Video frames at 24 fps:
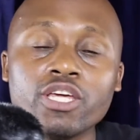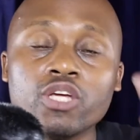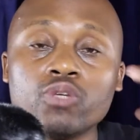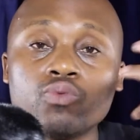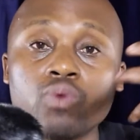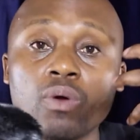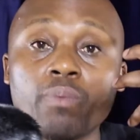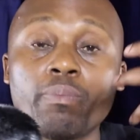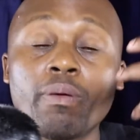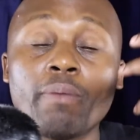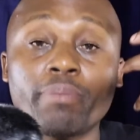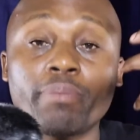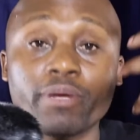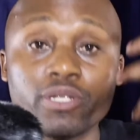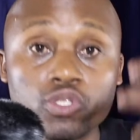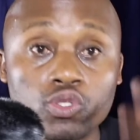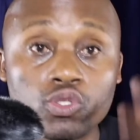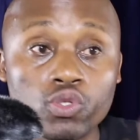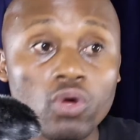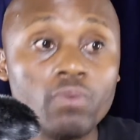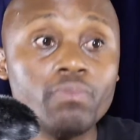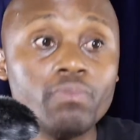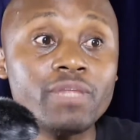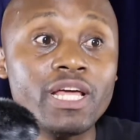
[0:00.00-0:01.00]
it will be
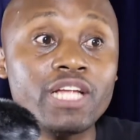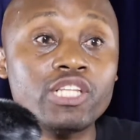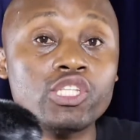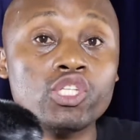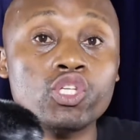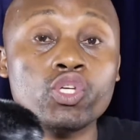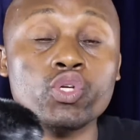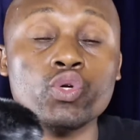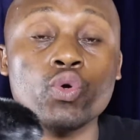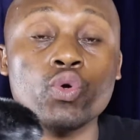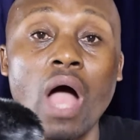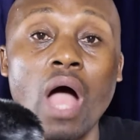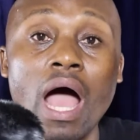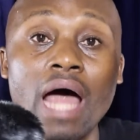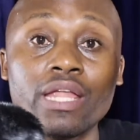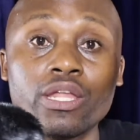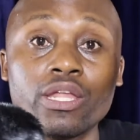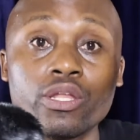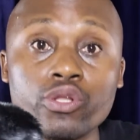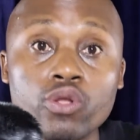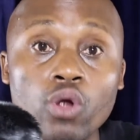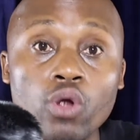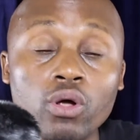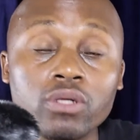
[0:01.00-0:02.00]
presumed that you are
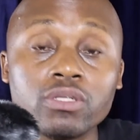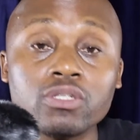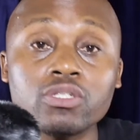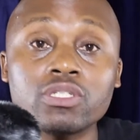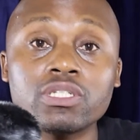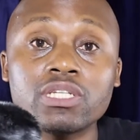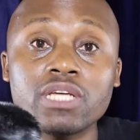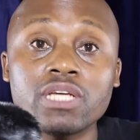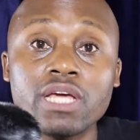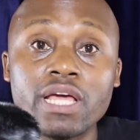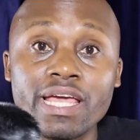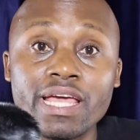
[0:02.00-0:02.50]
not